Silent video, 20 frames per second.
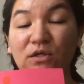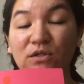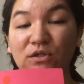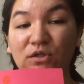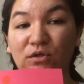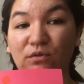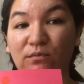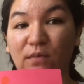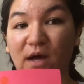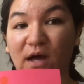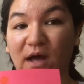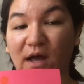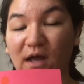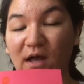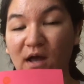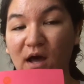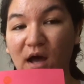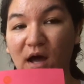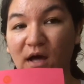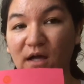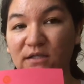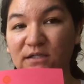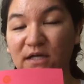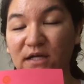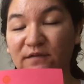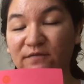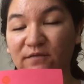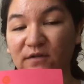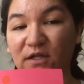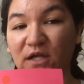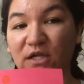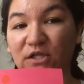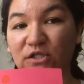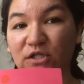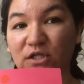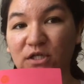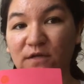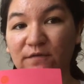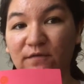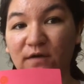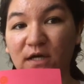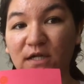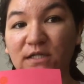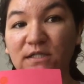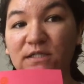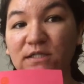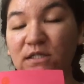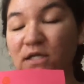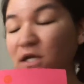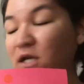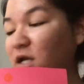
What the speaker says: to my identification device.